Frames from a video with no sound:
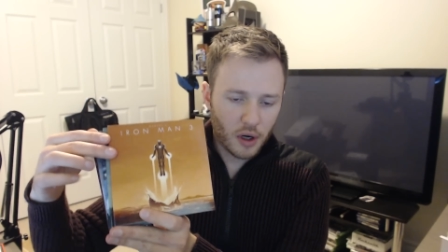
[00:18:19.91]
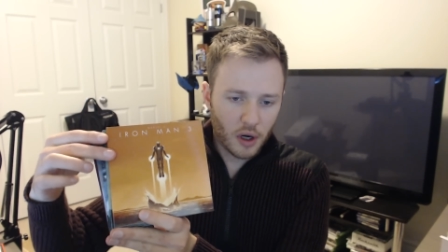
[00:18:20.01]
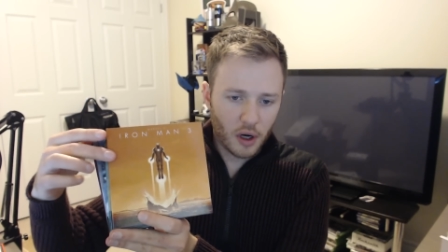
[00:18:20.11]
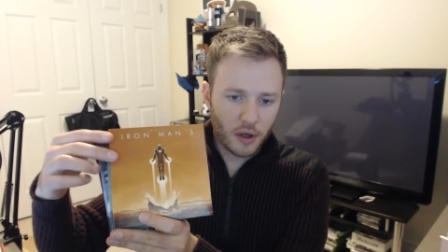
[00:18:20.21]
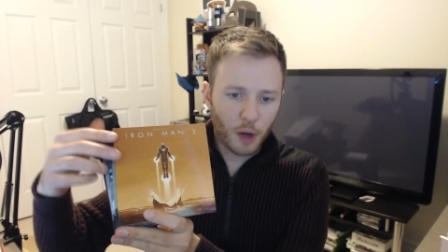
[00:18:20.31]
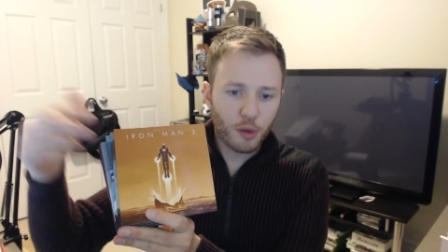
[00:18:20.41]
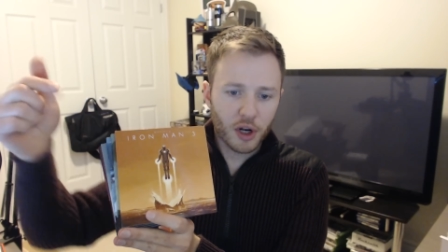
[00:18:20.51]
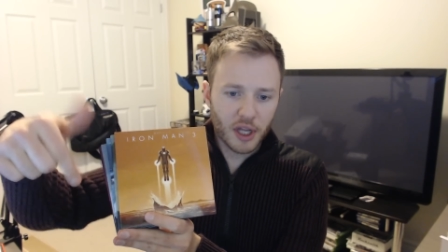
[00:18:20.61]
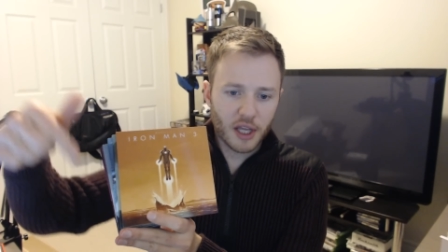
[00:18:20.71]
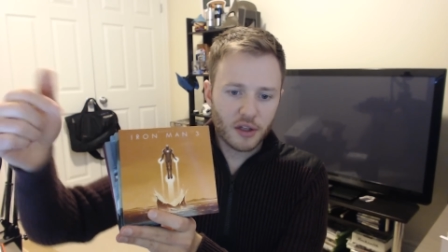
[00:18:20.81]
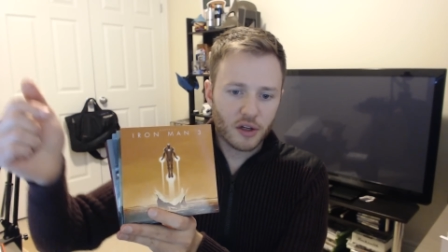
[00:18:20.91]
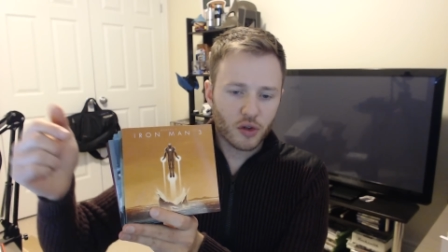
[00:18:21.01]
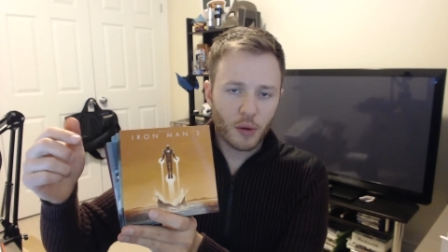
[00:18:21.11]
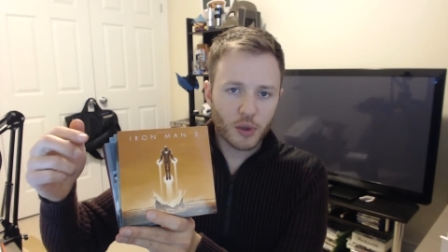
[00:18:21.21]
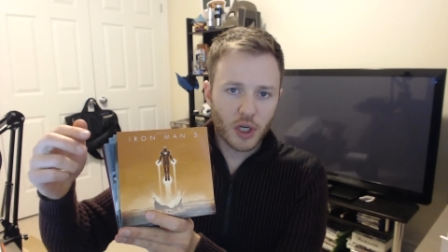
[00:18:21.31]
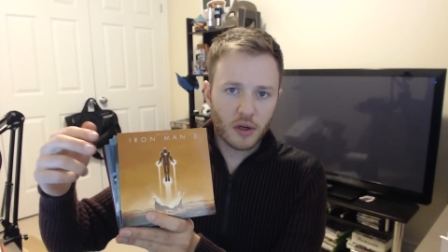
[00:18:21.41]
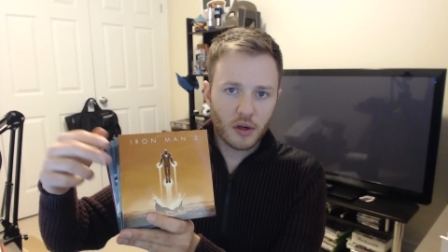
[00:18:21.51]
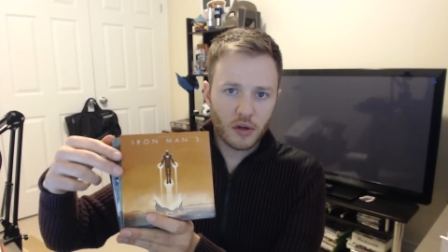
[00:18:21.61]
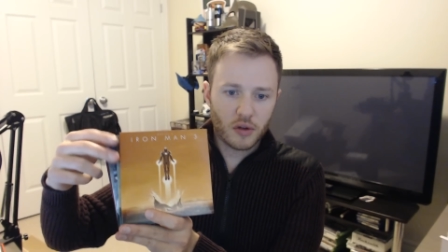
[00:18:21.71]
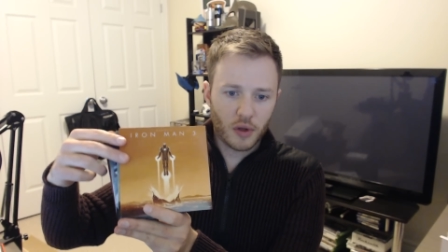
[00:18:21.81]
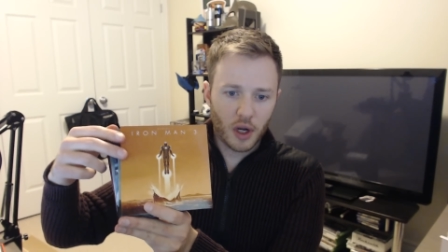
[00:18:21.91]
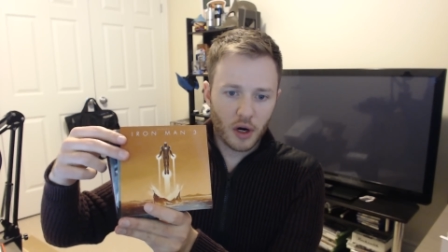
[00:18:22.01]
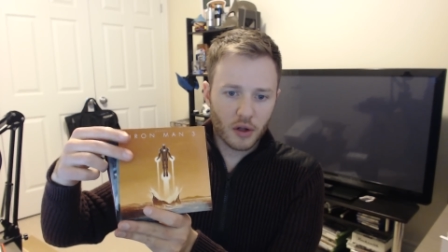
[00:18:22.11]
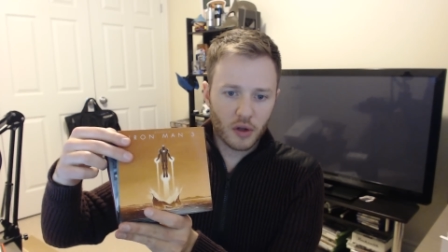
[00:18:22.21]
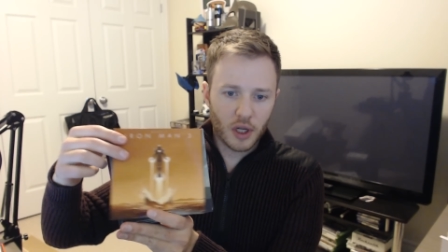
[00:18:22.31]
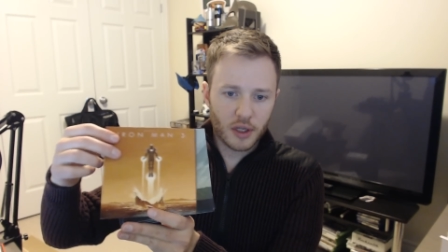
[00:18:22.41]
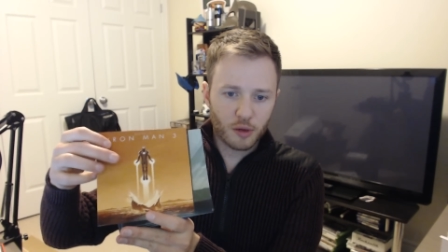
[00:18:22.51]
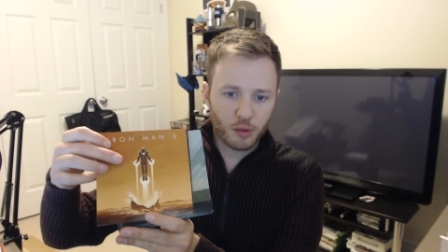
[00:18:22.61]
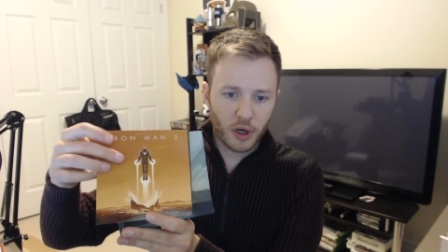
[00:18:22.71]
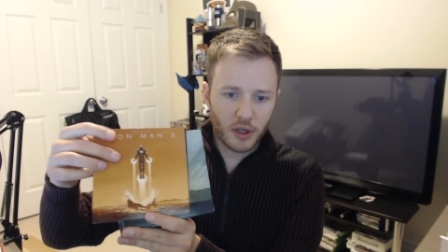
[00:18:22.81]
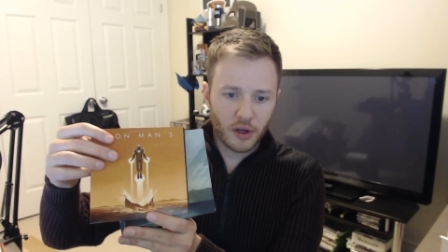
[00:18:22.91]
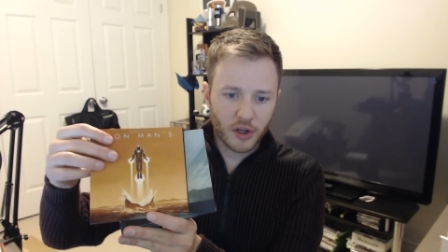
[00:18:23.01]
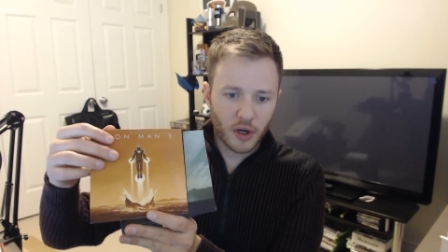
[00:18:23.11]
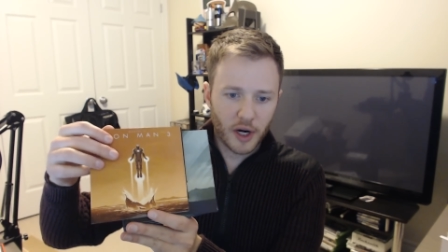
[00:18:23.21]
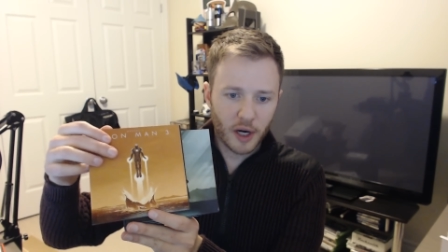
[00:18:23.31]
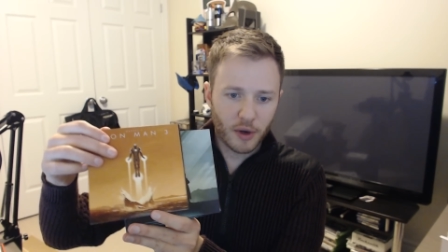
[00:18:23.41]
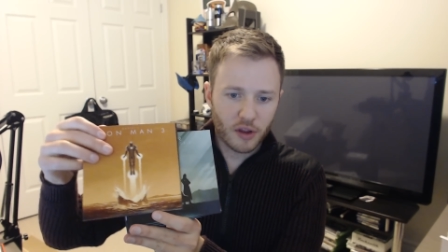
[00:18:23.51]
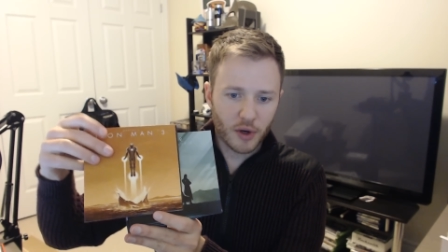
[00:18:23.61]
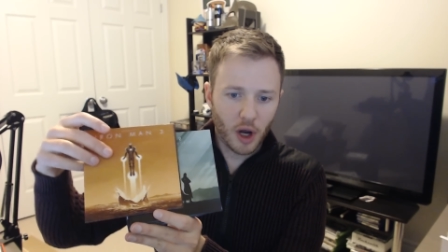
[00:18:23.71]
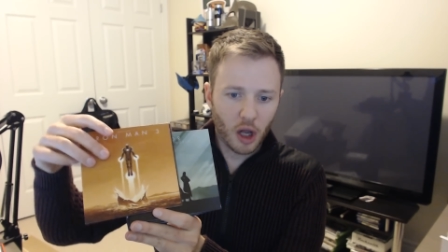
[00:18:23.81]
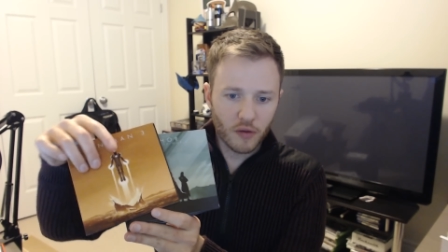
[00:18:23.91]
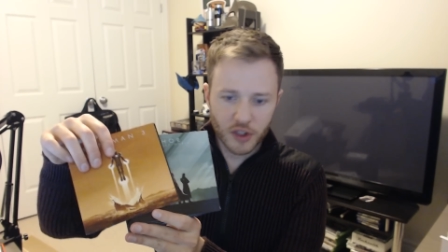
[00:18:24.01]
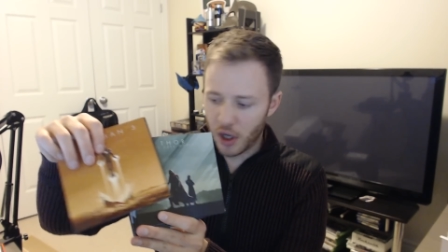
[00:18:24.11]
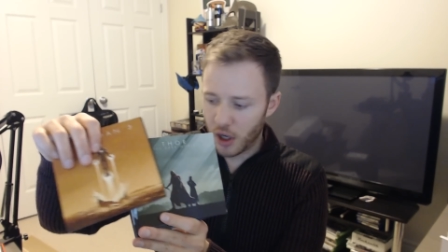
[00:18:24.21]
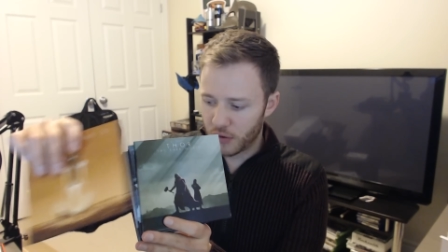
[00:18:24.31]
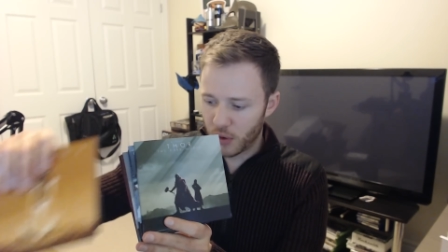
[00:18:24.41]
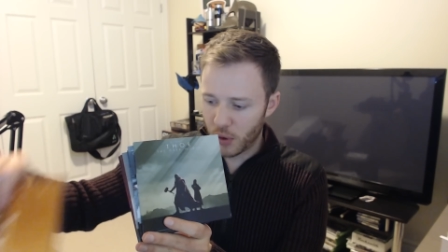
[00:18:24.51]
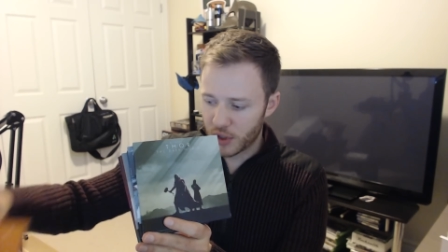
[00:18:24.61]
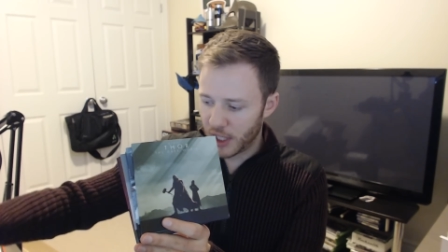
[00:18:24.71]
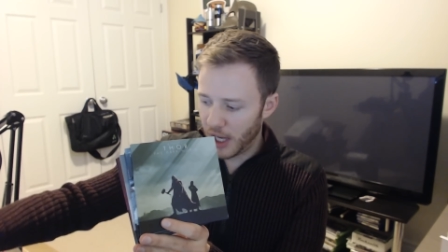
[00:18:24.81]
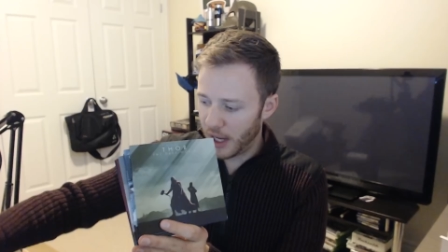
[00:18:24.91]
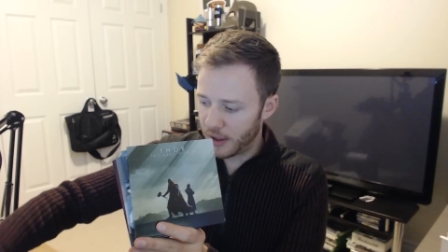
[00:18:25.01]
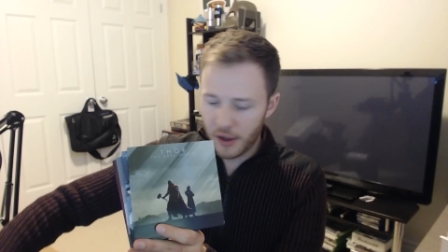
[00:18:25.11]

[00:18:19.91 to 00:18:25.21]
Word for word: On I'll put a link in the description to the article on this, but there you go, Iron Man 3. All of this art, of course, again,